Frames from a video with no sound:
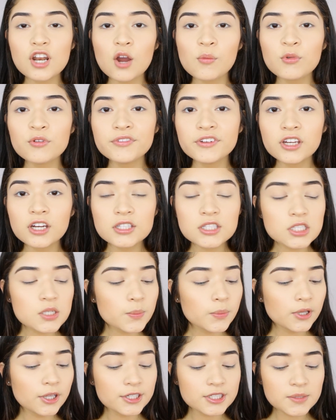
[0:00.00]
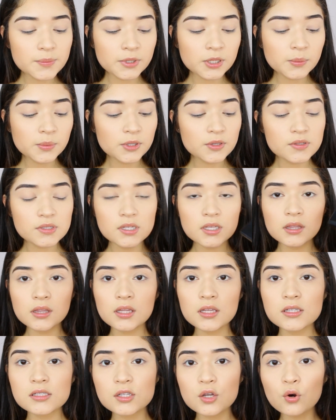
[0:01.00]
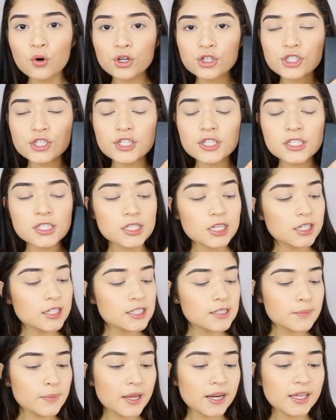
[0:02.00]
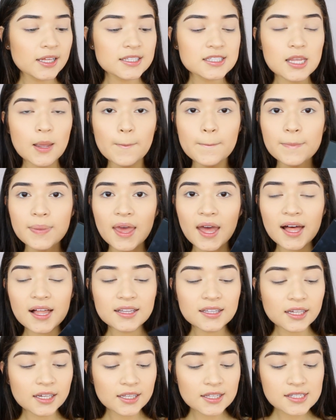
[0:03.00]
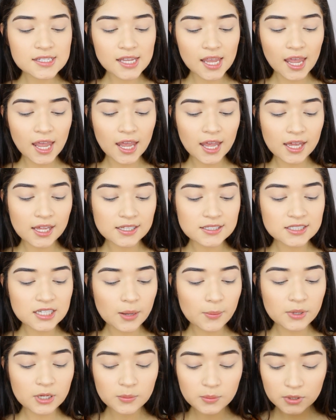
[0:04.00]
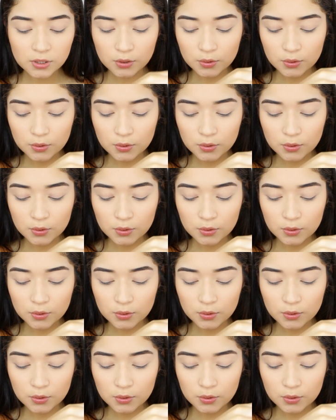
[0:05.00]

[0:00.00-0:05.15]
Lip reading: now moving on to blush, I'm going to be using this Gorgeous Cosmetics palette, and I'm going to be